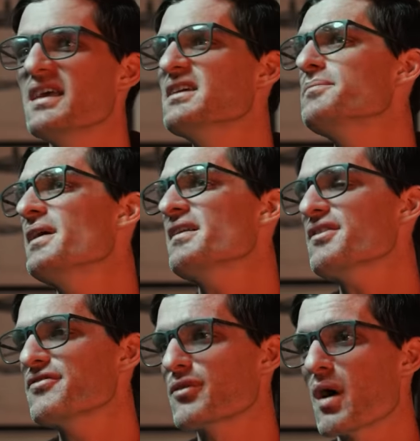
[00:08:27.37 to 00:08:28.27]
He had been at
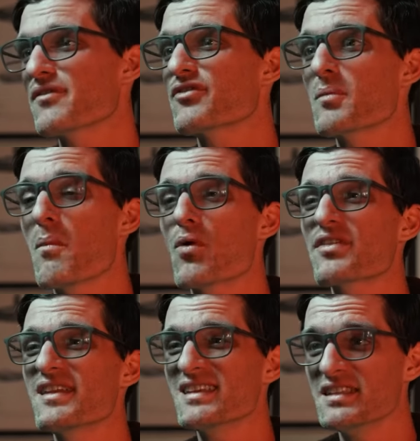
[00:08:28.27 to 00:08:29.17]
the front for
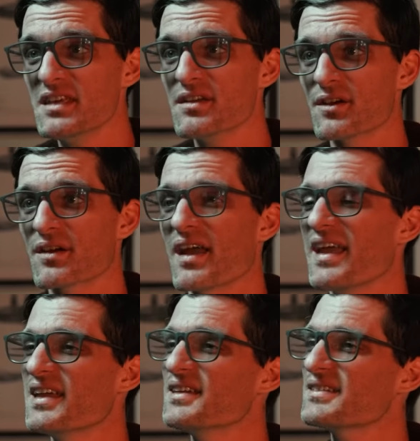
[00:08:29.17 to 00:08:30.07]
more than a year
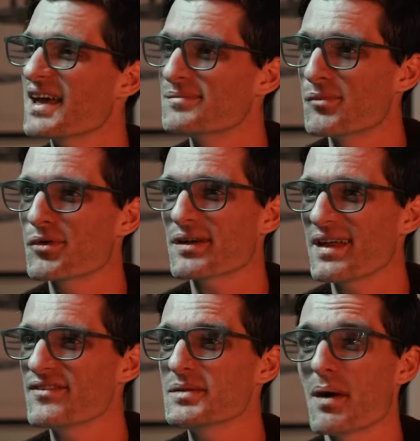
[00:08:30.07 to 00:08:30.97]
and had more
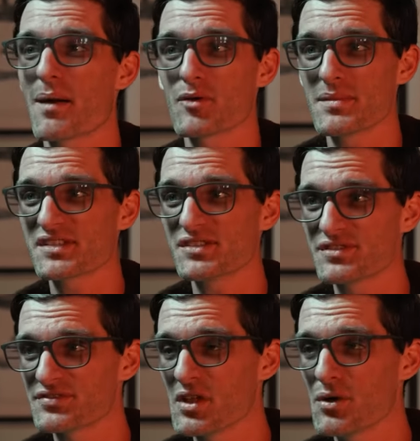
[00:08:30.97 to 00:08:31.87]
heavy bomber
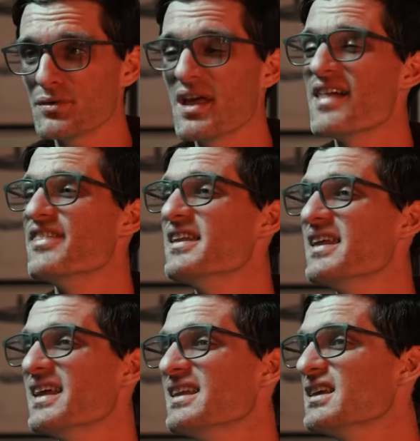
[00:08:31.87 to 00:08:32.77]
missions flown than
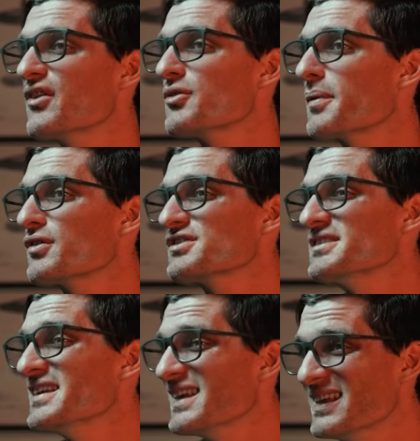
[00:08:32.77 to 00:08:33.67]
any other
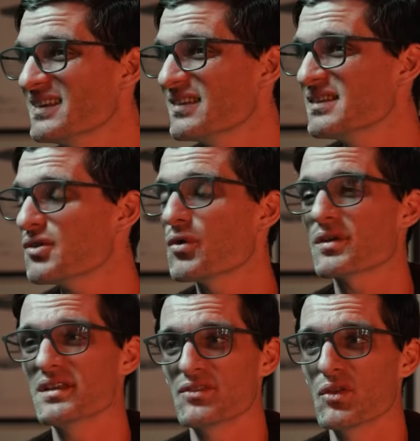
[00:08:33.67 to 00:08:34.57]
person in England
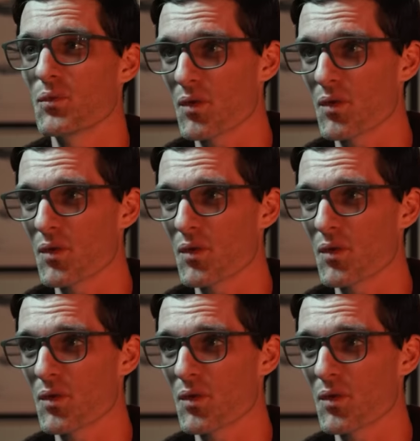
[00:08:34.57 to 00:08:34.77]
or even the